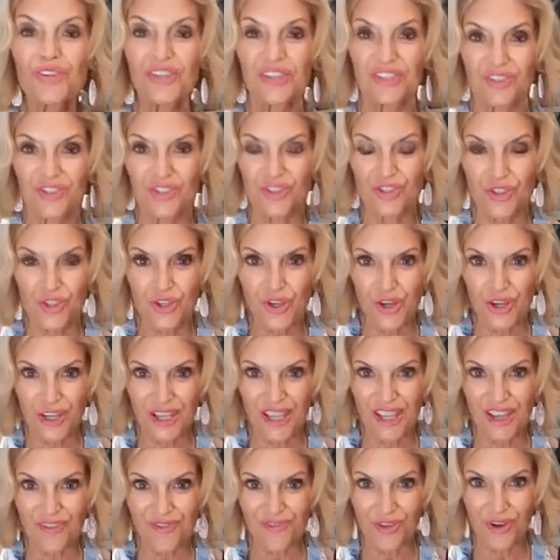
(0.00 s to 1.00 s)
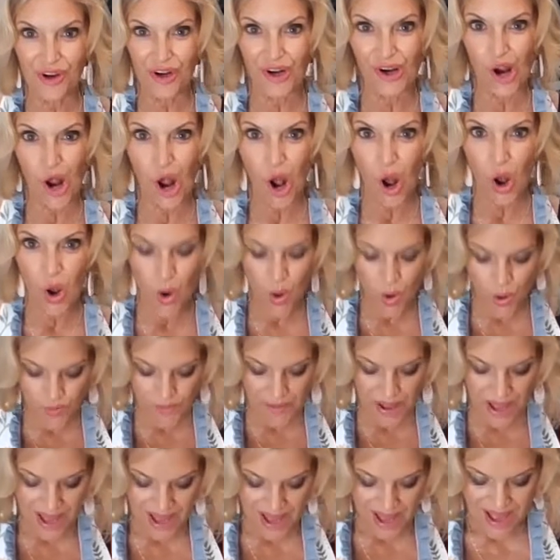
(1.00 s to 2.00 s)
This is cooking for
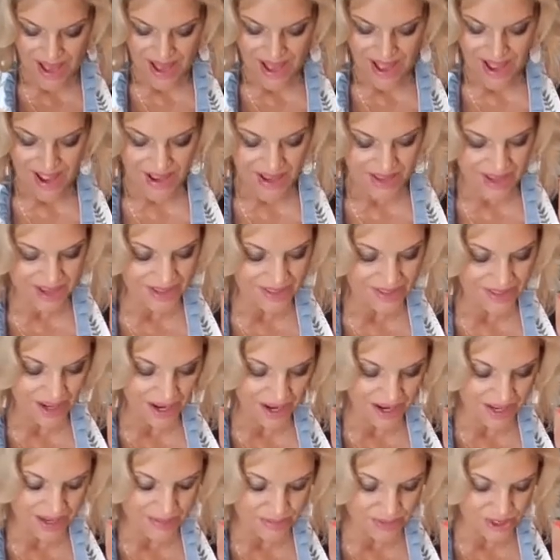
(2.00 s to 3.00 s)
home, and I